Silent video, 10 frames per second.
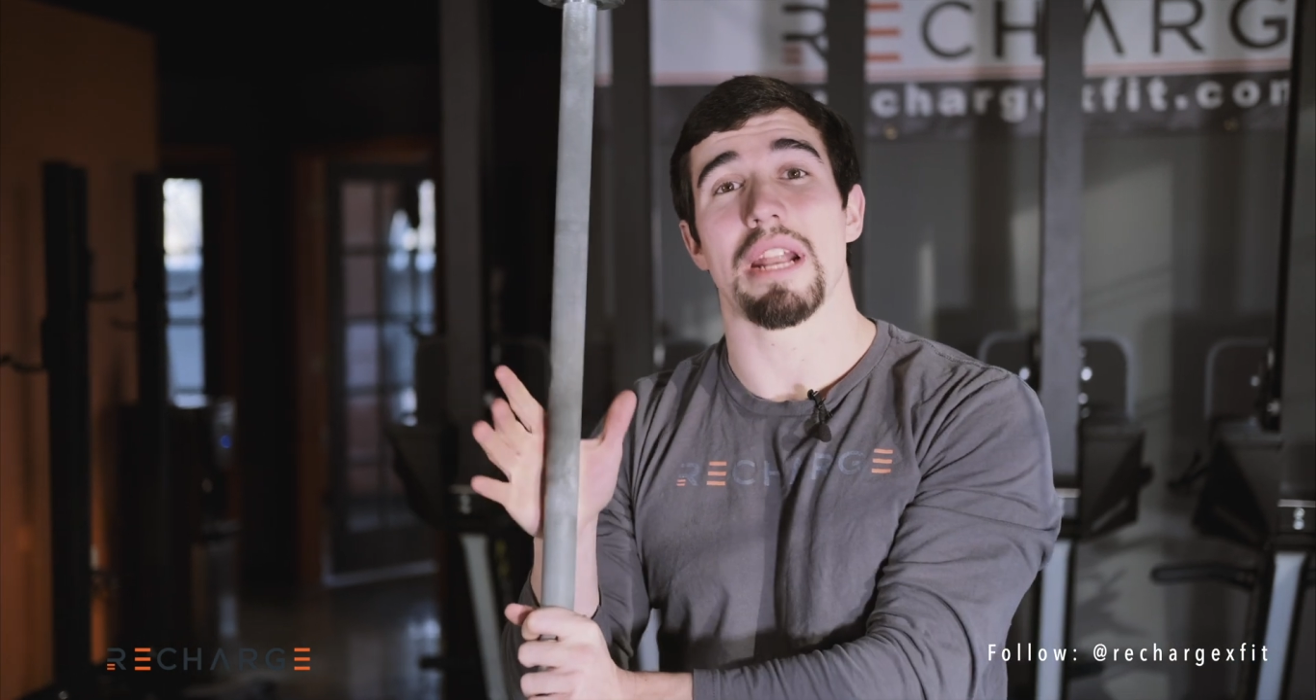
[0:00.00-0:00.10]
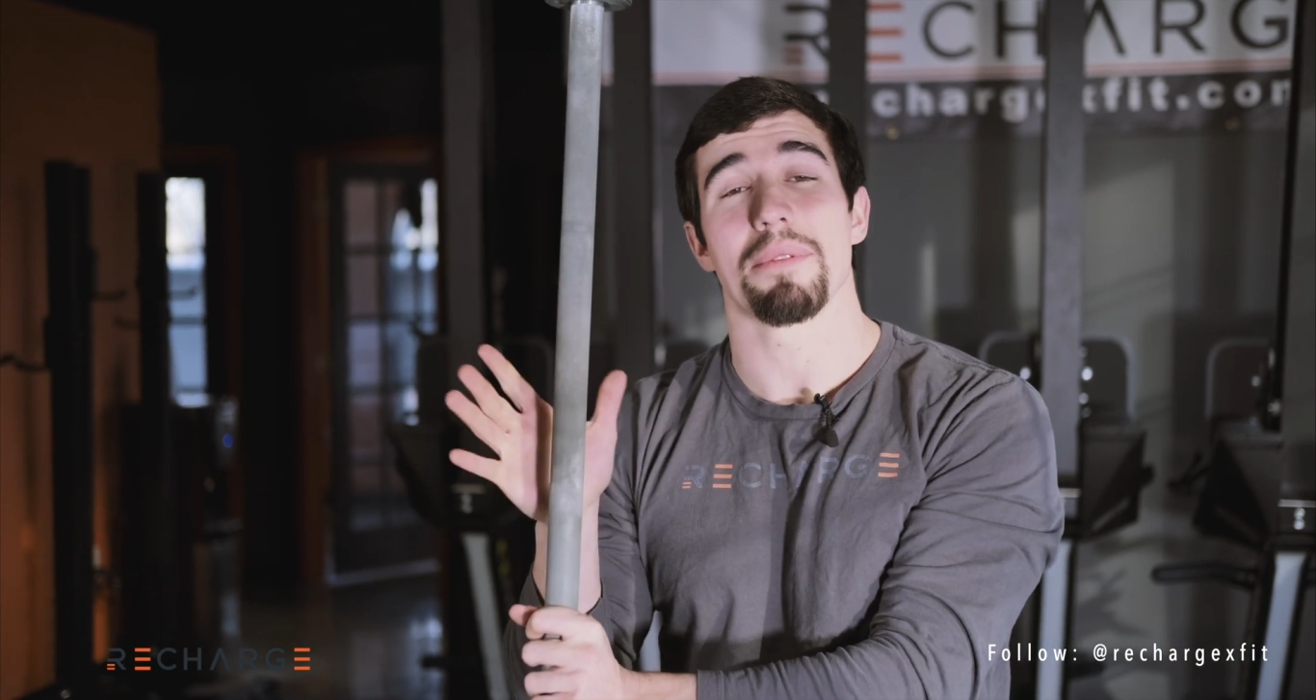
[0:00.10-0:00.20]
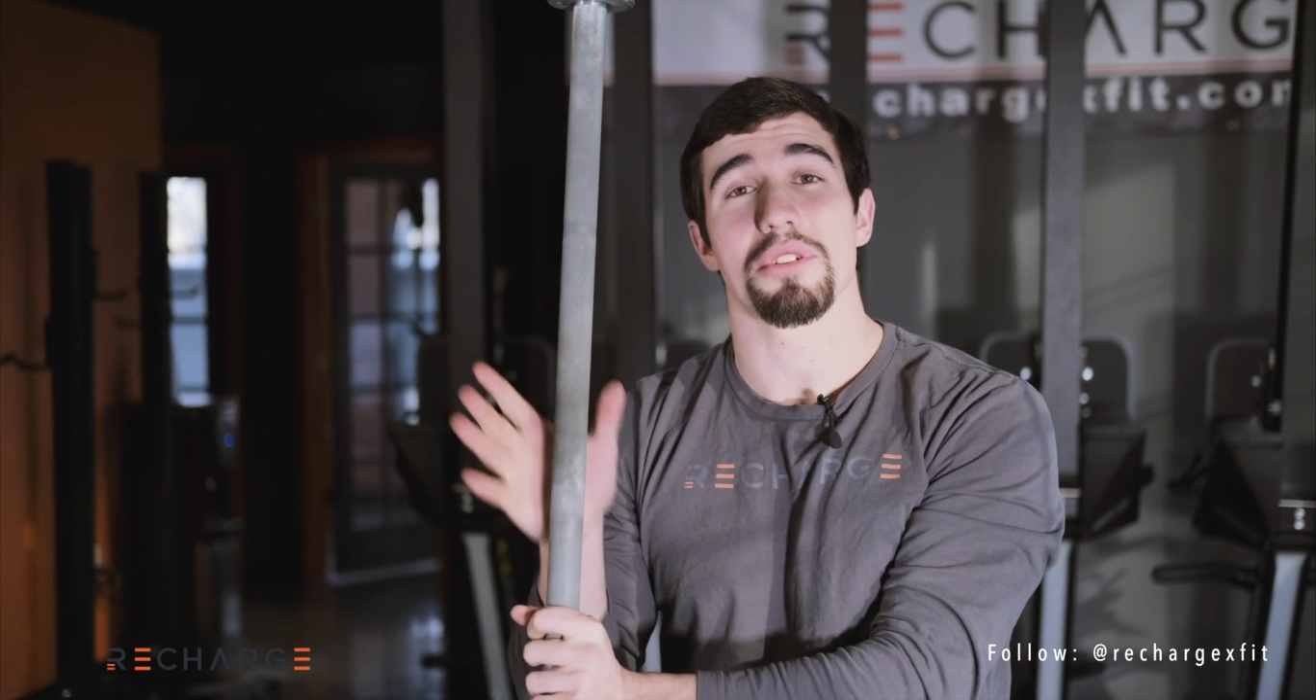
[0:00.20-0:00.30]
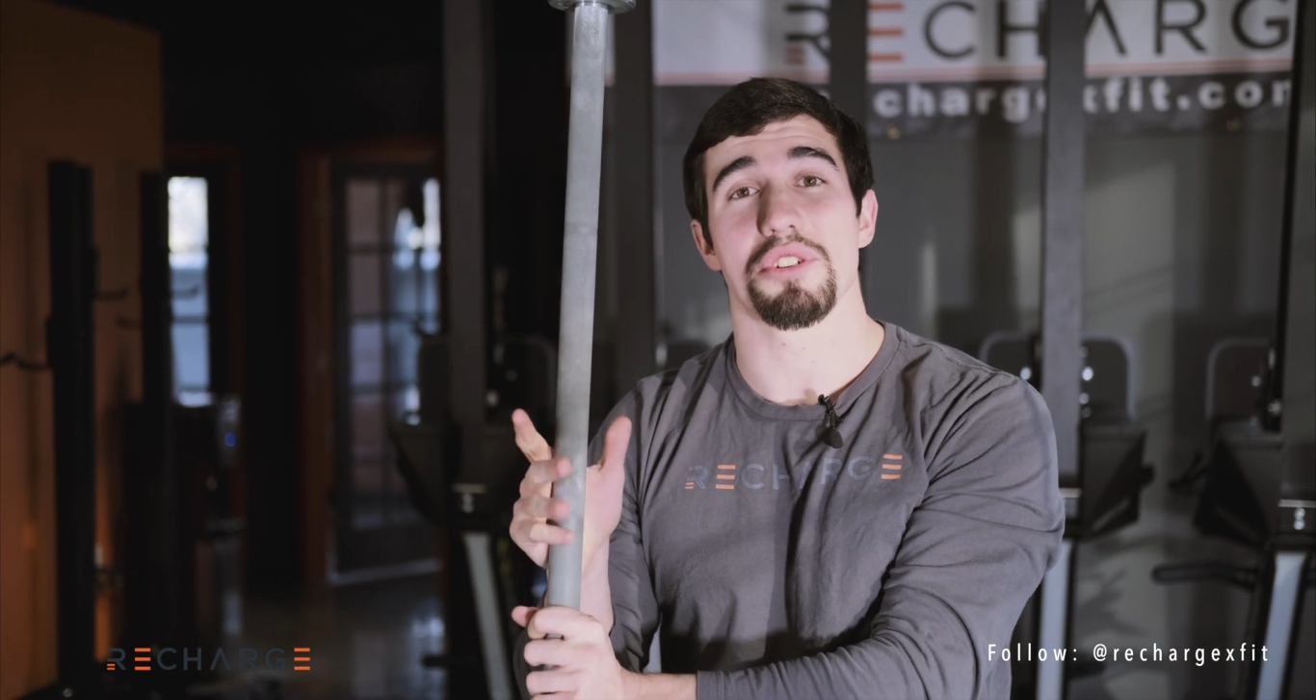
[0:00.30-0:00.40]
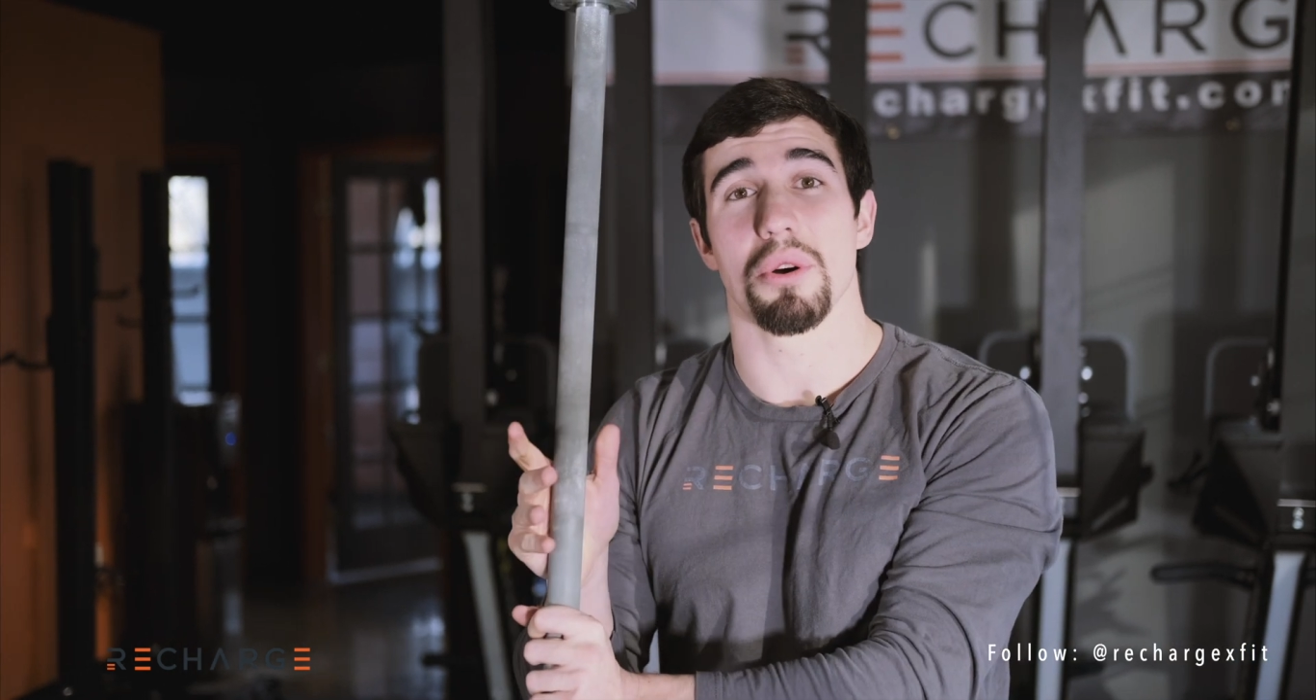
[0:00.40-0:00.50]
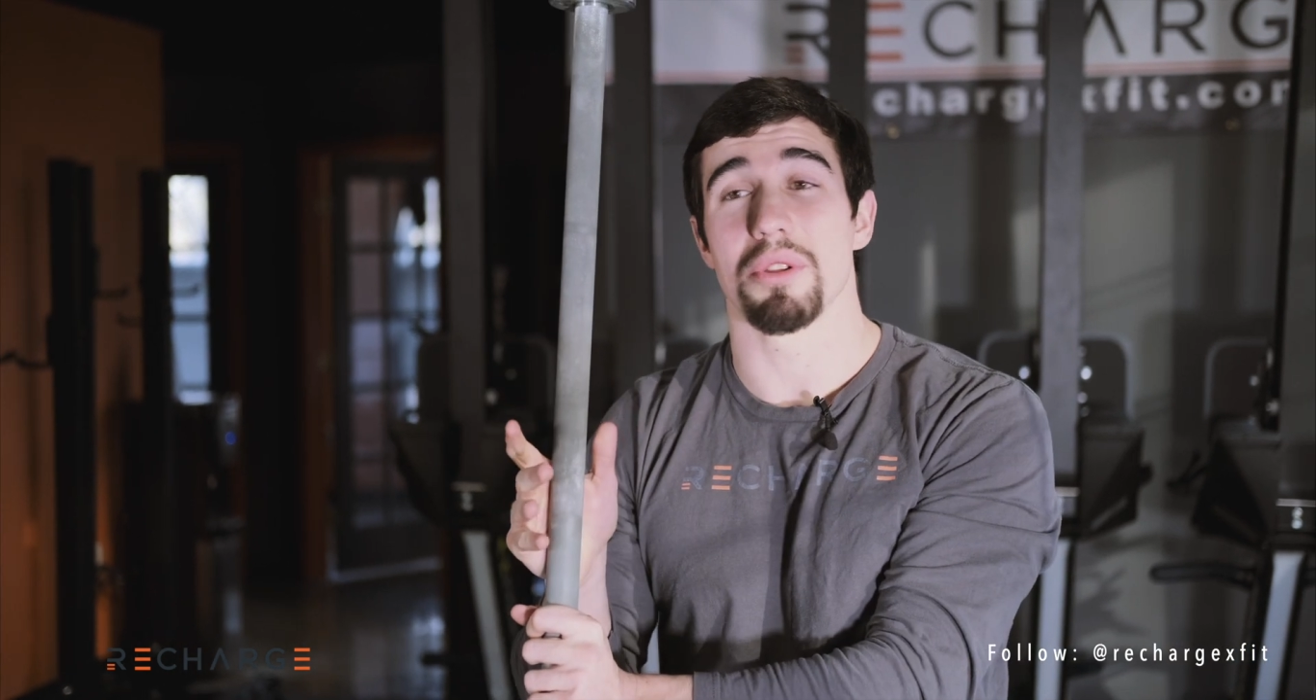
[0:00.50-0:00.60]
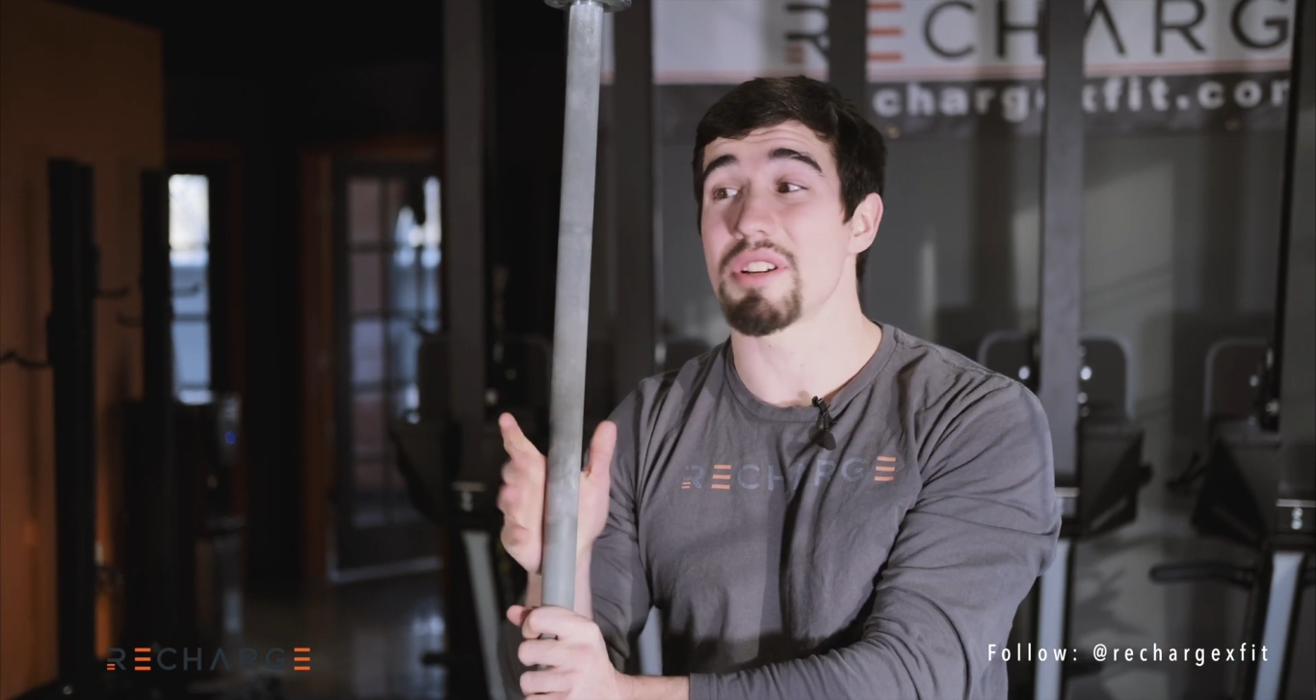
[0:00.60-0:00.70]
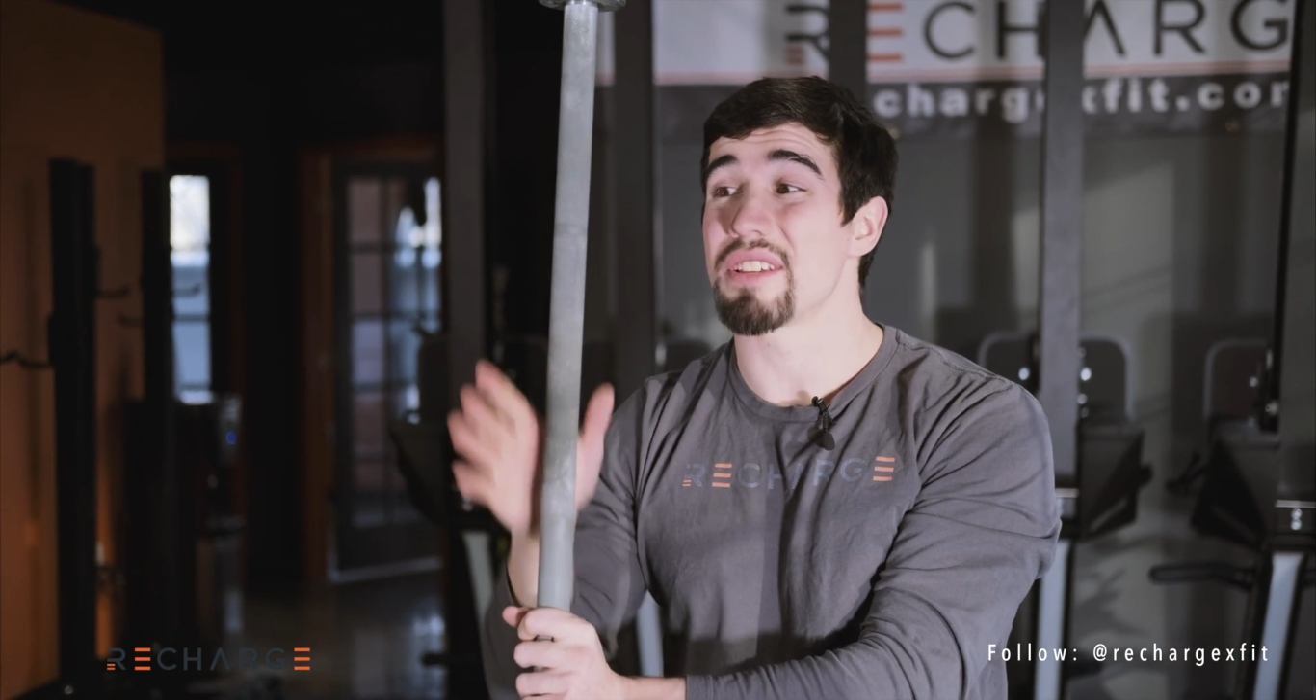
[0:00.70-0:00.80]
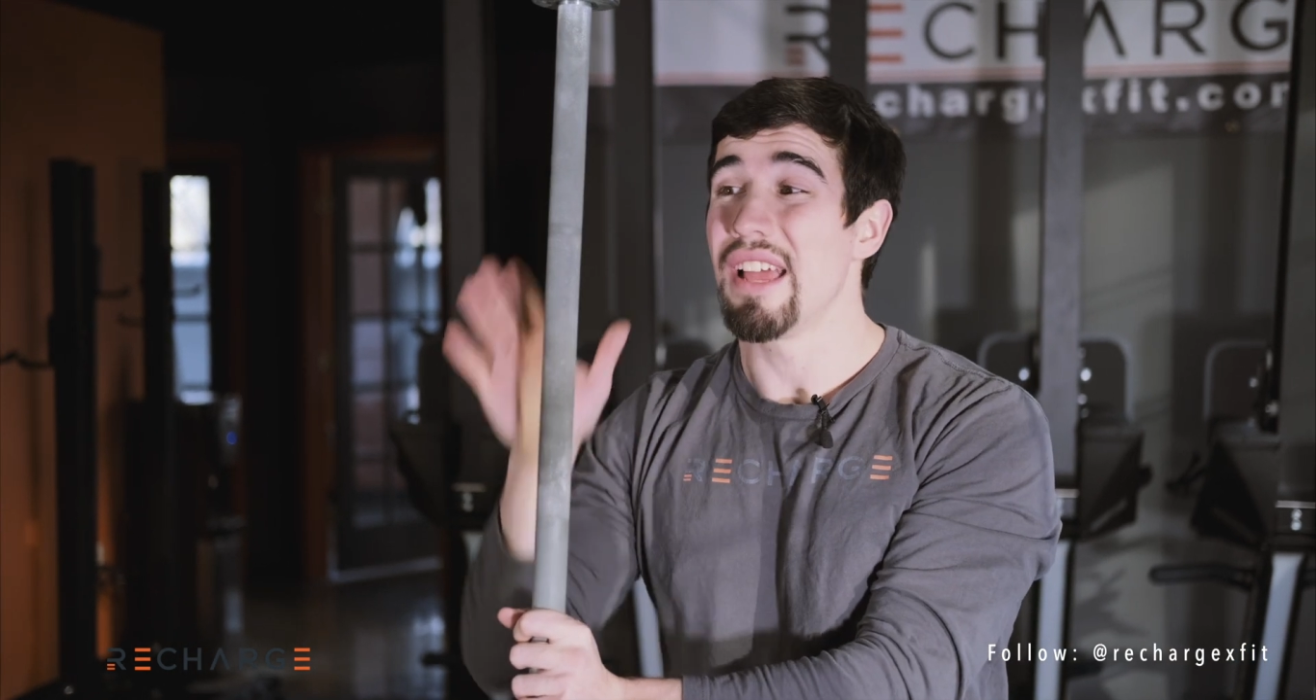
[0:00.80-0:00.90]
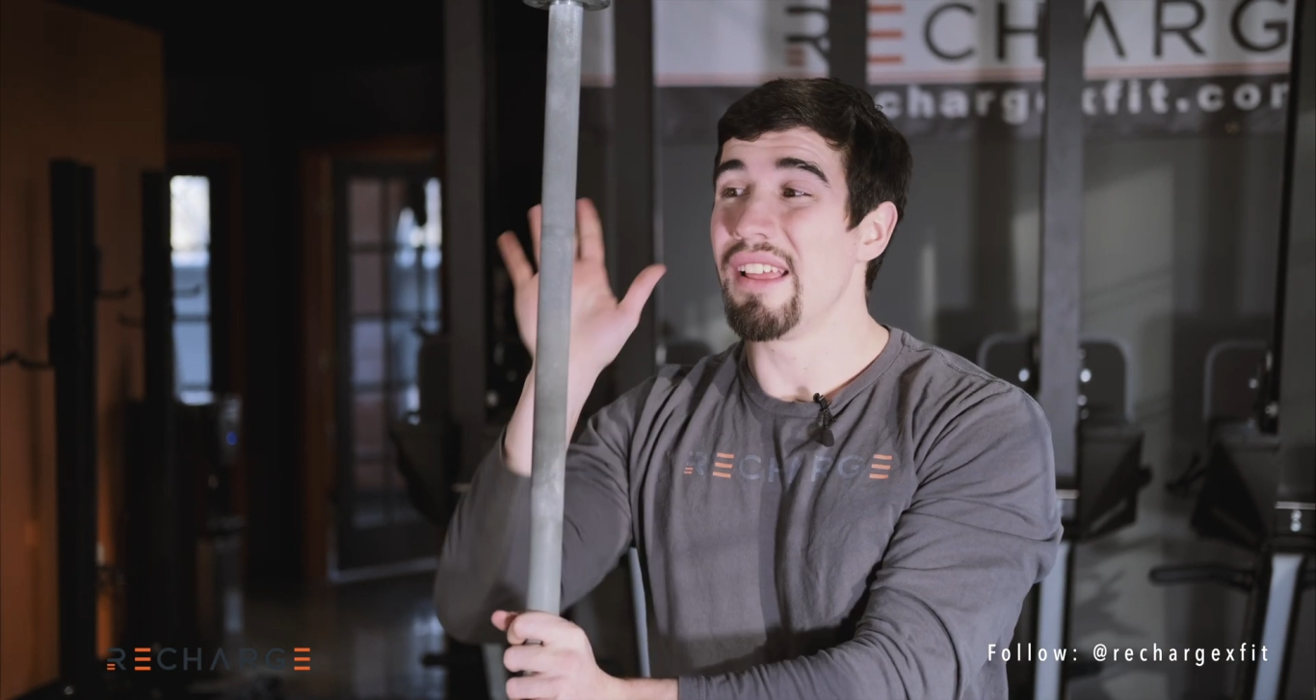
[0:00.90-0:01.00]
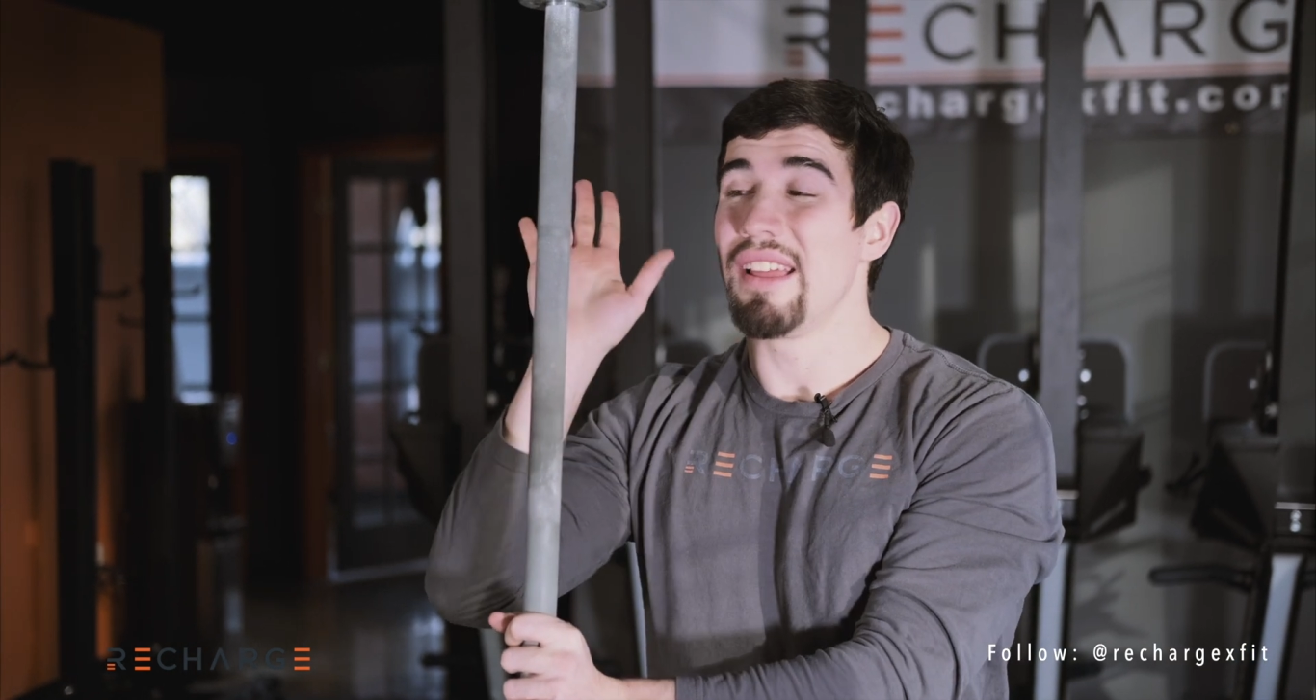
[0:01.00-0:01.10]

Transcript: on with your shoulders,